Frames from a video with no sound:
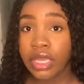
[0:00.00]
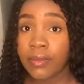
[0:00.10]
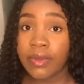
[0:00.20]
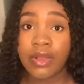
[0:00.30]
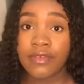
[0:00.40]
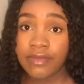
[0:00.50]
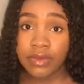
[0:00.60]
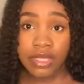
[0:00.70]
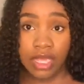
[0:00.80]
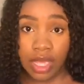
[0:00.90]

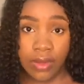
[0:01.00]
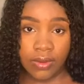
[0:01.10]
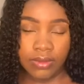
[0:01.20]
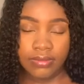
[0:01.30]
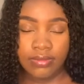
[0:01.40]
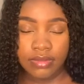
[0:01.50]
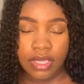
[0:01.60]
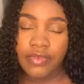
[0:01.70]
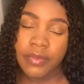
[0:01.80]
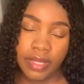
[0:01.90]
but now
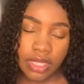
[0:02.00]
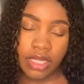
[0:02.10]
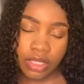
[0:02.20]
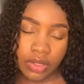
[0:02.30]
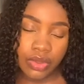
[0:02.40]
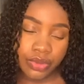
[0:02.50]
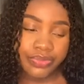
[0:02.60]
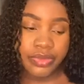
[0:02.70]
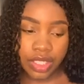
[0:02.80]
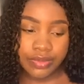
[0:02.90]
I've repented, so
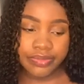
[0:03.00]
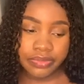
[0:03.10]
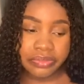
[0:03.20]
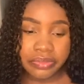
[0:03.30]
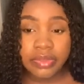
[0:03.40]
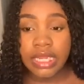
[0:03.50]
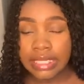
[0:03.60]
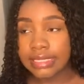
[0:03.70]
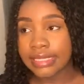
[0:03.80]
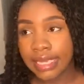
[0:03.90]
yeah,
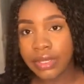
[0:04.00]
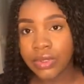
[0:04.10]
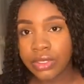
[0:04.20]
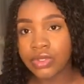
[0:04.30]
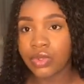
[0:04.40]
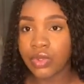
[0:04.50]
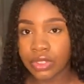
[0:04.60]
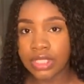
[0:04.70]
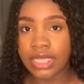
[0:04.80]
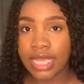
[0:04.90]
they are going to
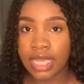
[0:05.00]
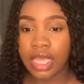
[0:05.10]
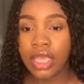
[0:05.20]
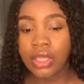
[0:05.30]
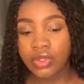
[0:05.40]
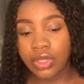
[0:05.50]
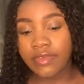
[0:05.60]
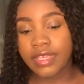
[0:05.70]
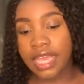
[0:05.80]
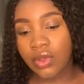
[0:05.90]
ghost the guy. So if
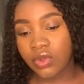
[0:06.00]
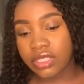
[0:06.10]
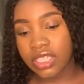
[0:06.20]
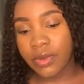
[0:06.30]
you get ghosted,